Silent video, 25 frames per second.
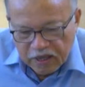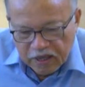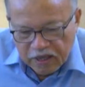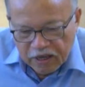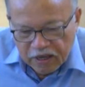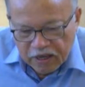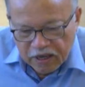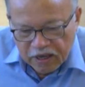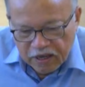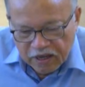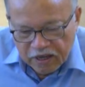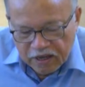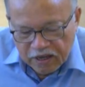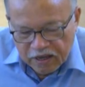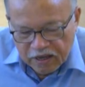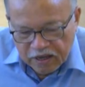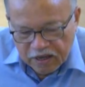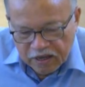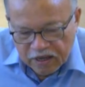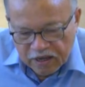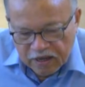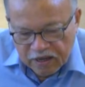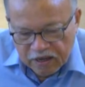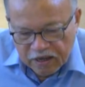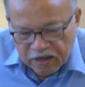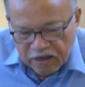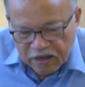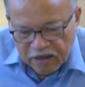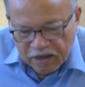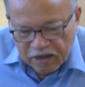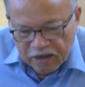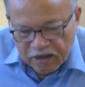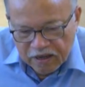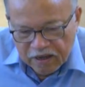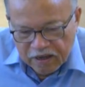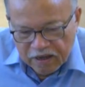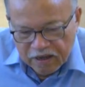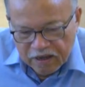Uh,
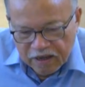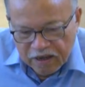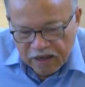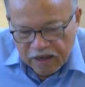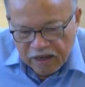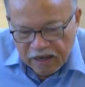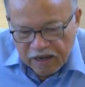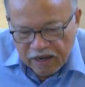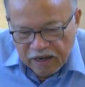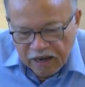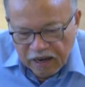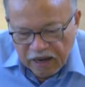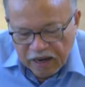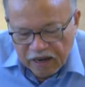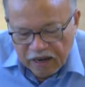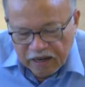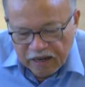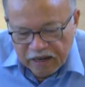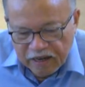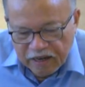and I